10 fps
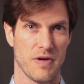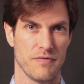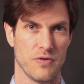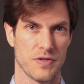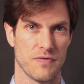my
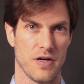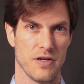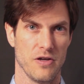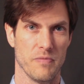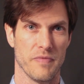voice
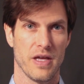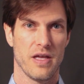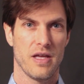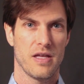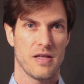volume
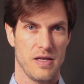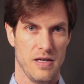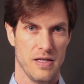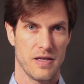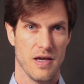
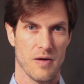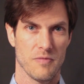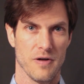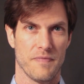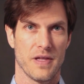in
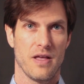camera.